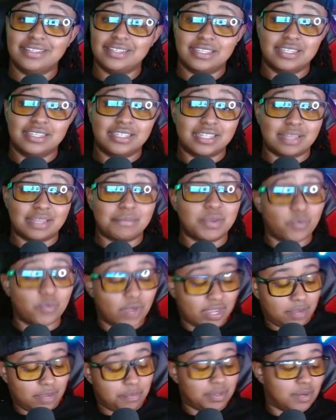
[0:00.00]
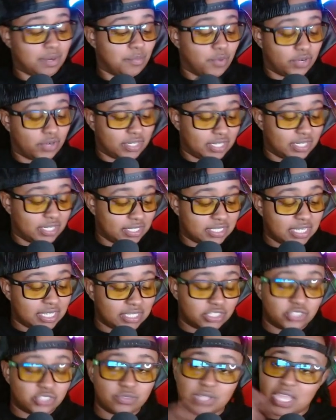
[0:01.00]
Let me wake up in the morning and
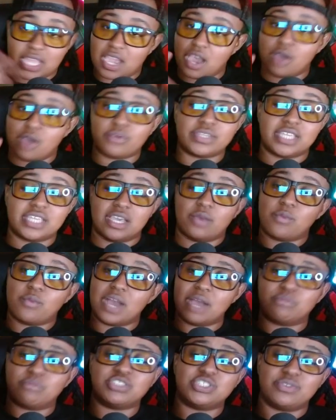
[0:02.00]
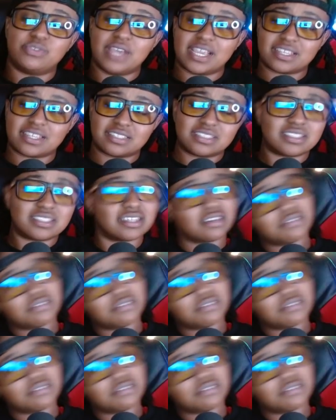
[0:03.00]
text you like, oh, yeah, why was you acting stiff